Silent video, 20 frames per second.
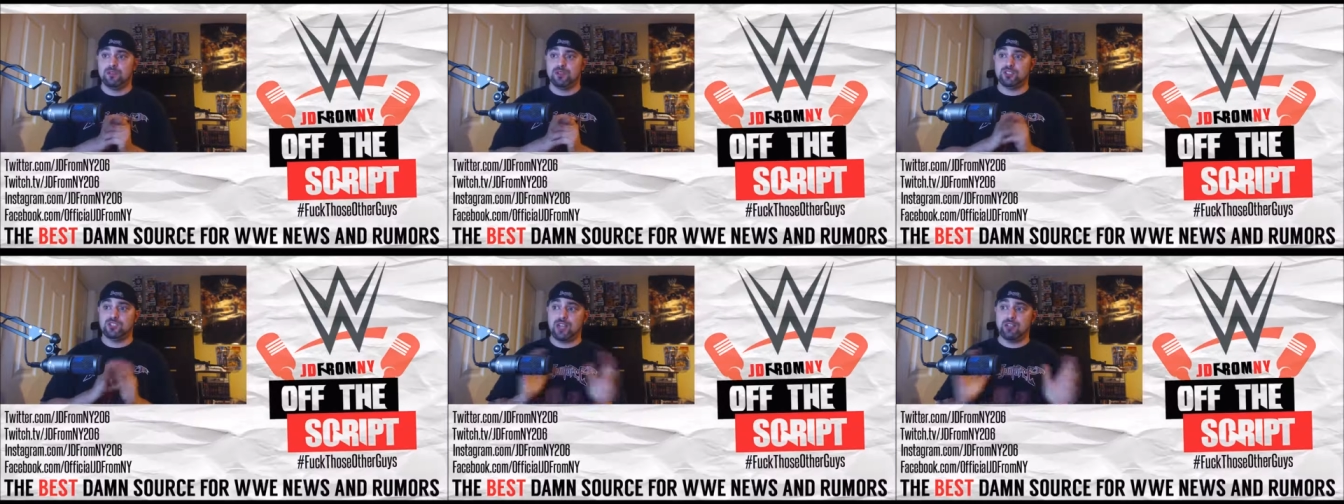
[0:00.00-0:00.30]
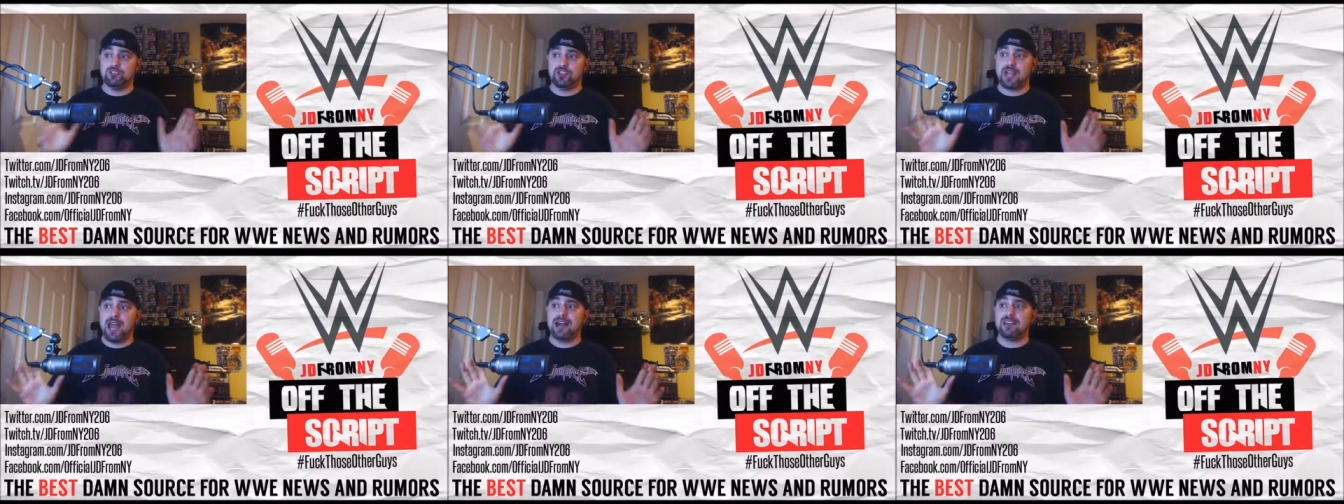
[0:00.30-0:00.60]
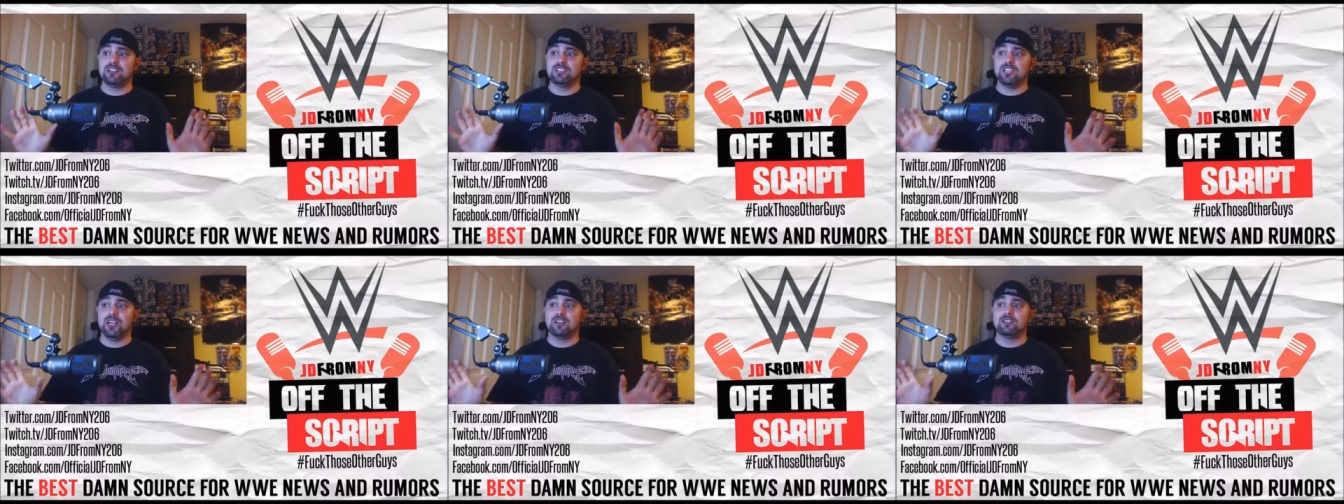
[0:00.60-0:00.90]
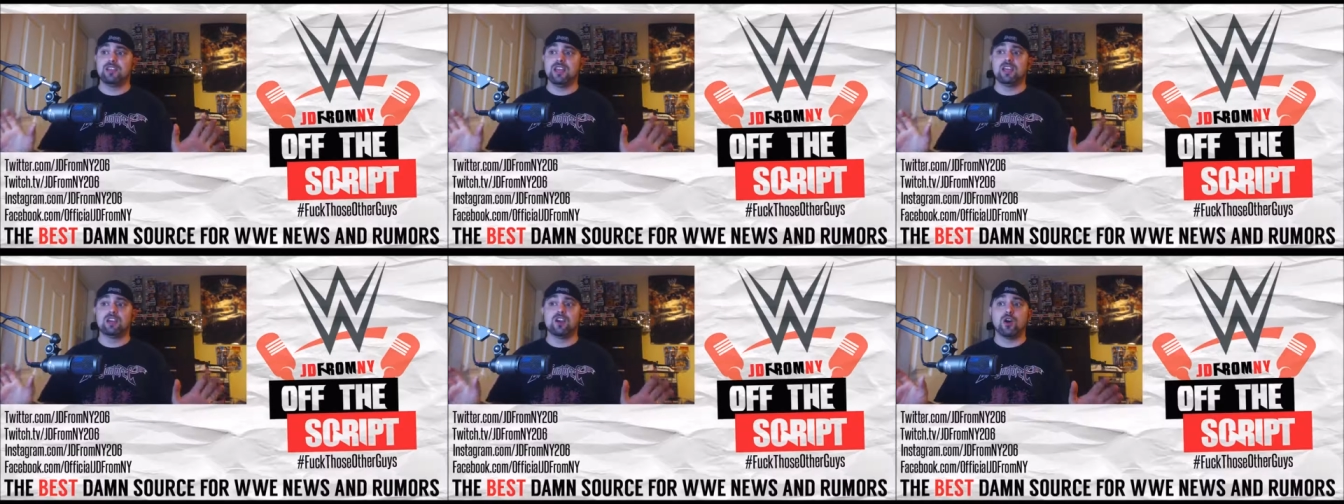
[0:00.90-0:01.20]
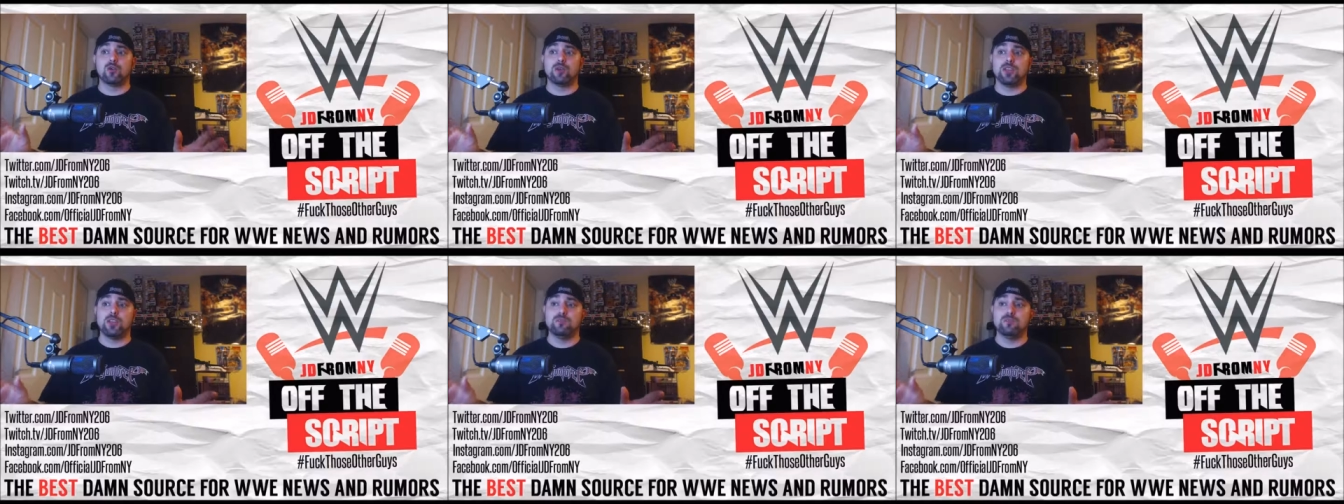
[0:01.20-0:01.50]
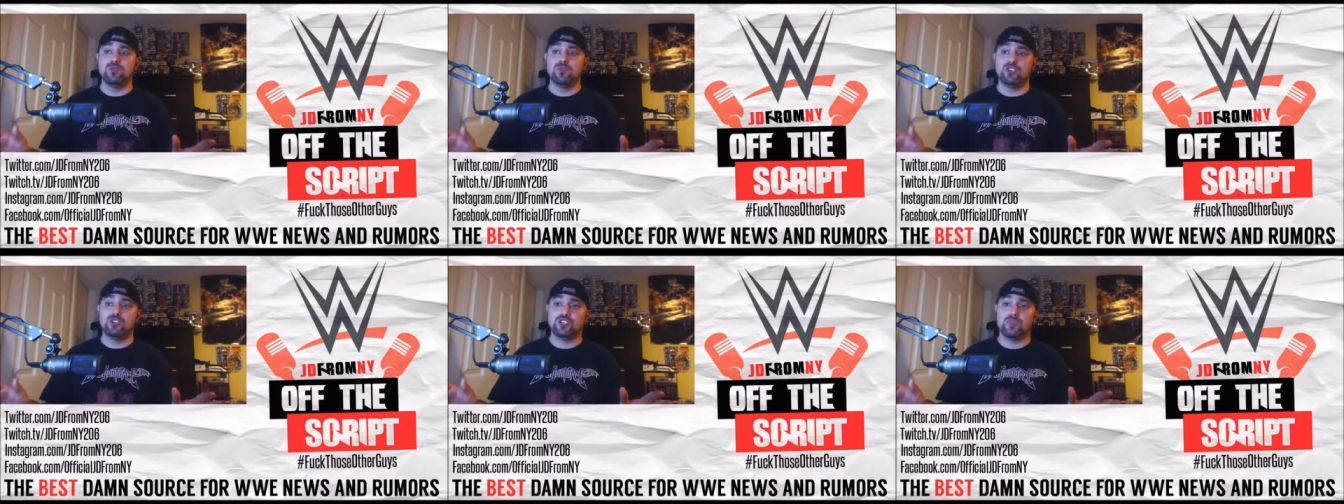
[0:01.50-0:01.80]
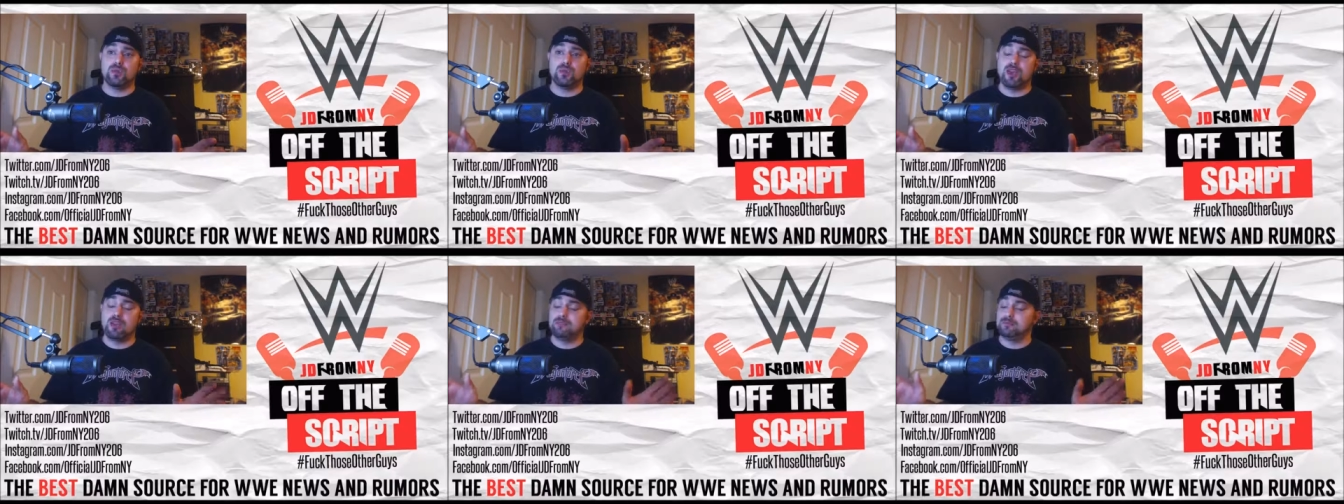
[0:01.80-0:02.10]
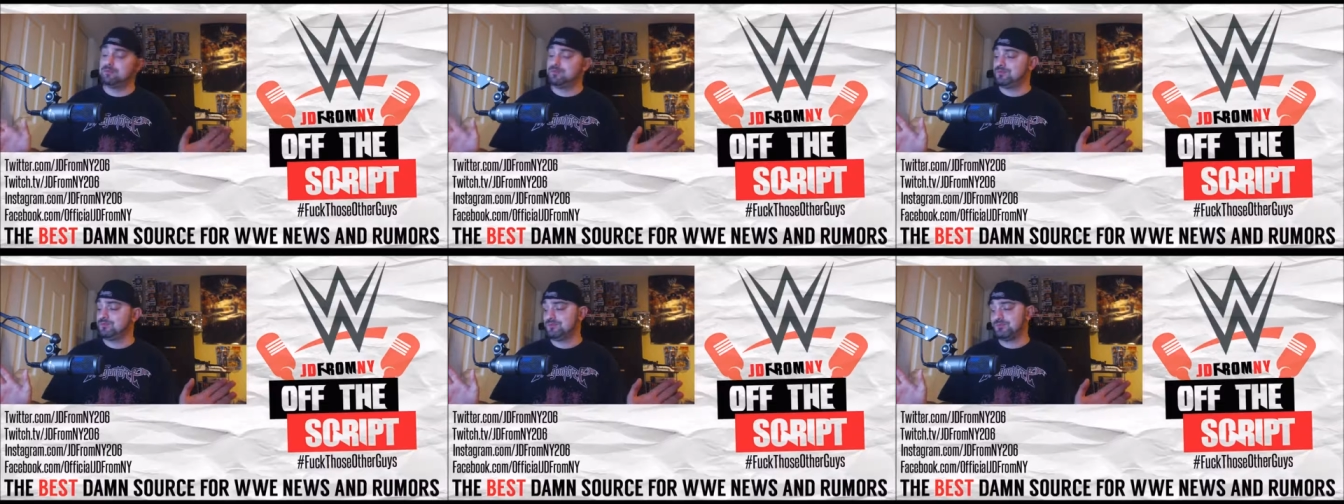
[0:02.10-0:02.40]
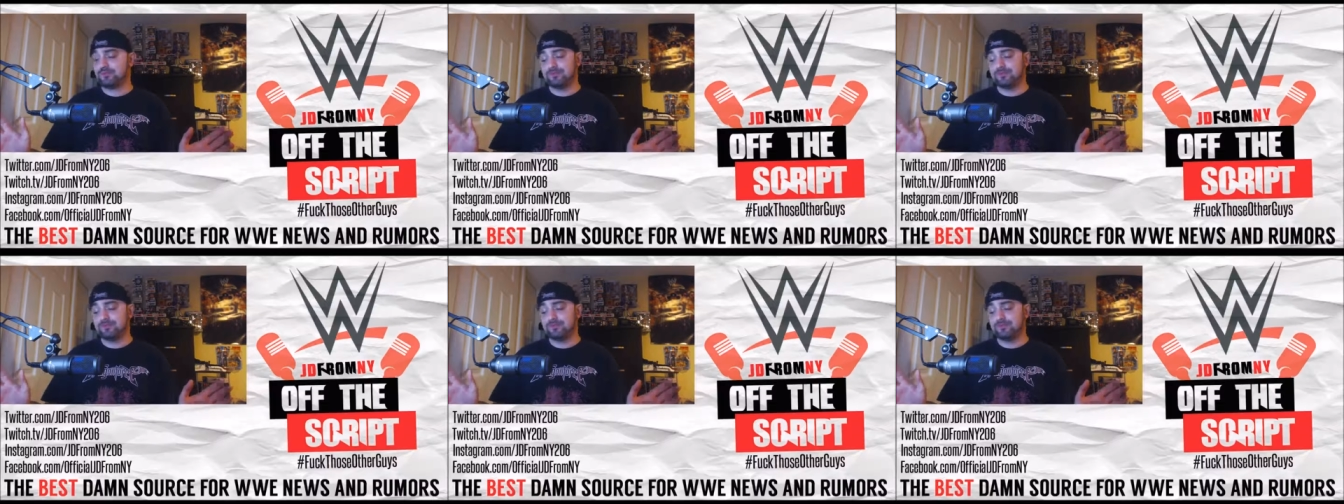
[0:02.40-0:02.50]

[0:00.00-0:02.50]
But Cedric Alexander and Kota Ibushi, man,